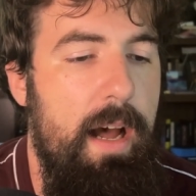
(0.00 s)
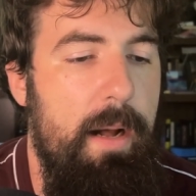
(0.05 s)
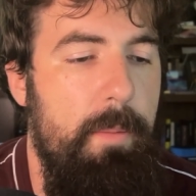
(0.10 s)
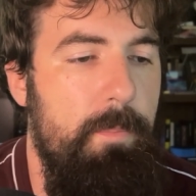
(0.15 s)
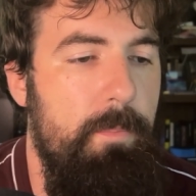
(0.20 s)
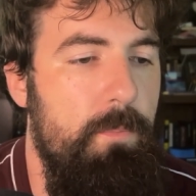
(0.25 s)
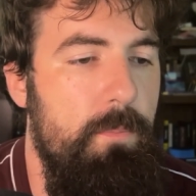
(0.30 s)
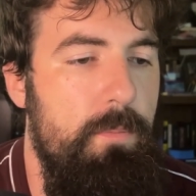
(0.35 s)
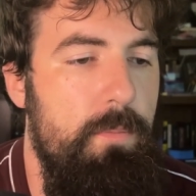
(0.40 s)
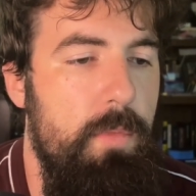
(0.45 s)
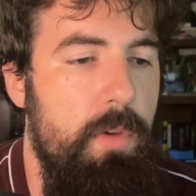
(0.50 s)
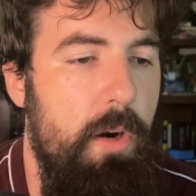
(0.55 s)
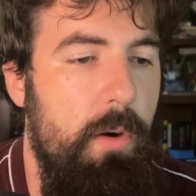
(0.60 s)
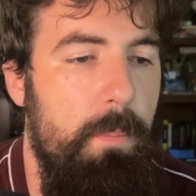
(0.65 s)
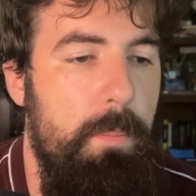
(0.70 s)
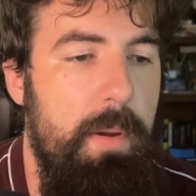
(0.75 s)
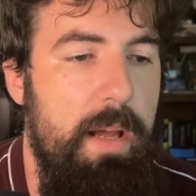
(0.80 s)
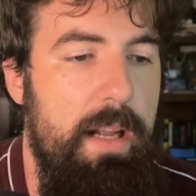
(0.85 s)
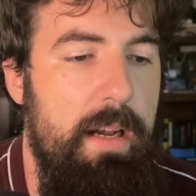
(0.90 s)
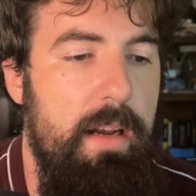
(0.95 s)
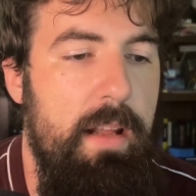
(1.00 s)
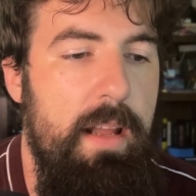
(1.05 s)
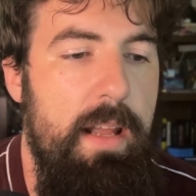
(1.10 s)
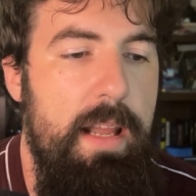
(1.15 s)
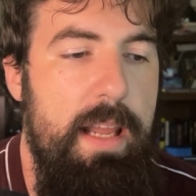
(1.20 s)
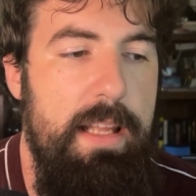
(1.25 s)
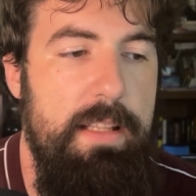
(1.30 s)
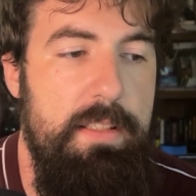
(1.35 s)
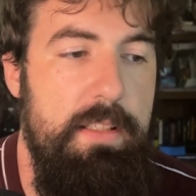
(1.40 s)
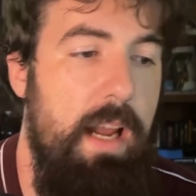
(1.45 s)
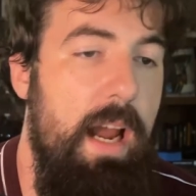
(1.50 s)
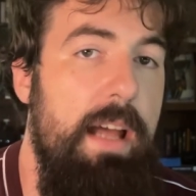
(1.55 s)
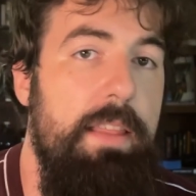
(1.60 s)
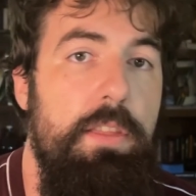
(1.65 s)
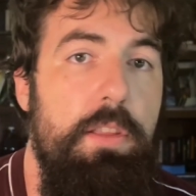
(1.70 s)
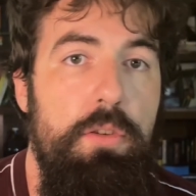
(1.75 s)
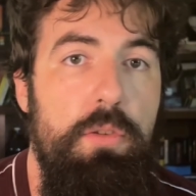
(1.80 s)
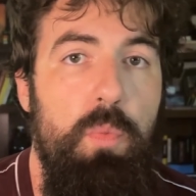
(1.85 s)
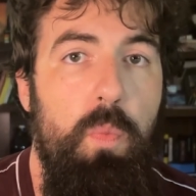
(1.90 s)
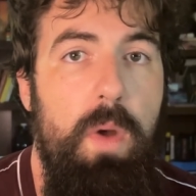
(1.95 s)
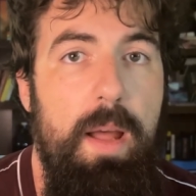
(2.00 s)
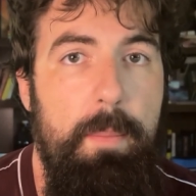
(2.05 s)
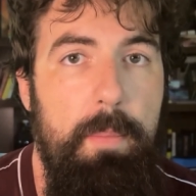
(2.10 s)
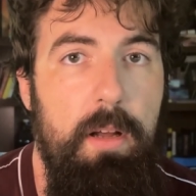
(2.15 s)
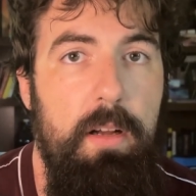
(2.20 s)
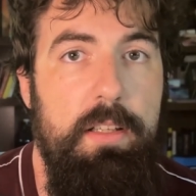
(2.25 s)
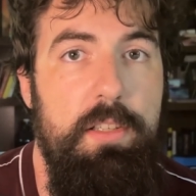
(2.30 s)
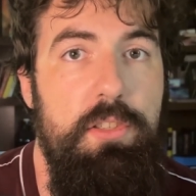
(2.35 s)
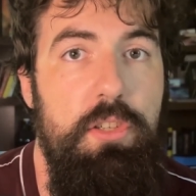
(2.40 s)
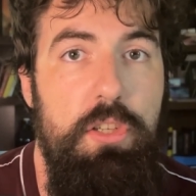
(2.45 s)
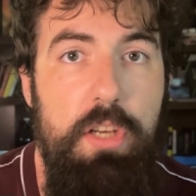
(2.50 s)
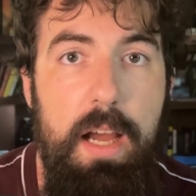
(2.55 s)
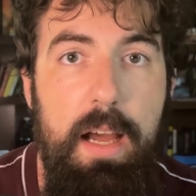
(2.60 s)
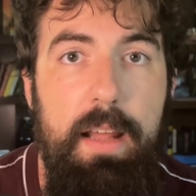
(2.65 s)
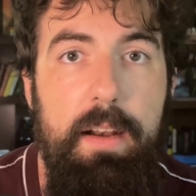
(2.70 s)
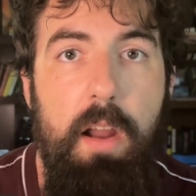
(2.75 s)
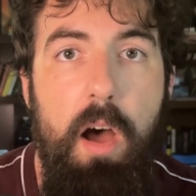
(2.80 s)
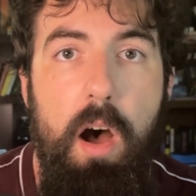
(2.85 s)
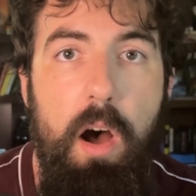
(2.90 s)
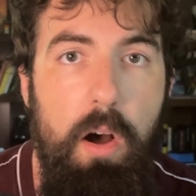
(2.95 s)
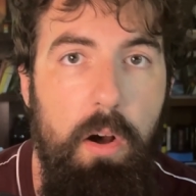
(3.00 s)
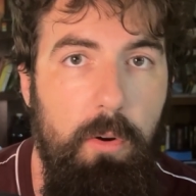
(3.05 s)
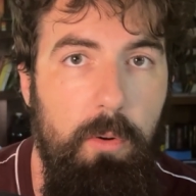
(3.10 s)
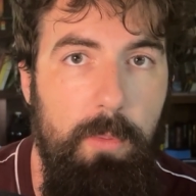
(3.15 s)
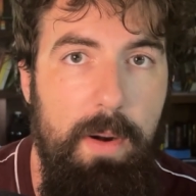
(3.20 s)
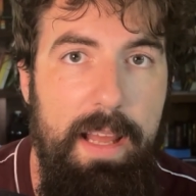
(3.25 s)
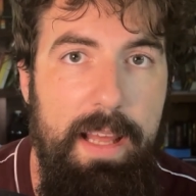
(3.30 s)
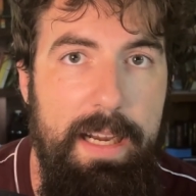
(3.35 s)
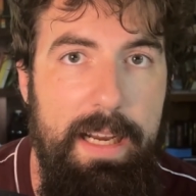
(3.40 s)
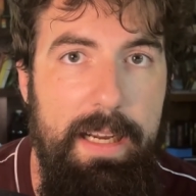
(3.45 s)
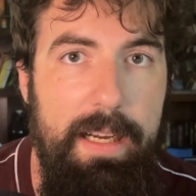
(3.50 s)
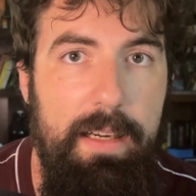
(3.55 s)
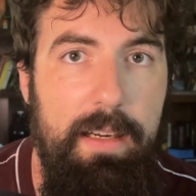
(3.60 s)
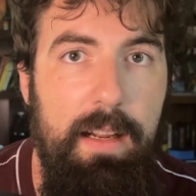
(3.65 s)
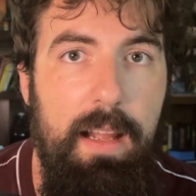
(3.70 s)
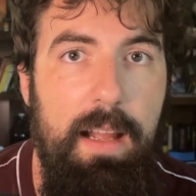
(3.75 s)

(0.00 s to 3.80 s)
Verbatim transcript: You know, but it's got those webhooks done already.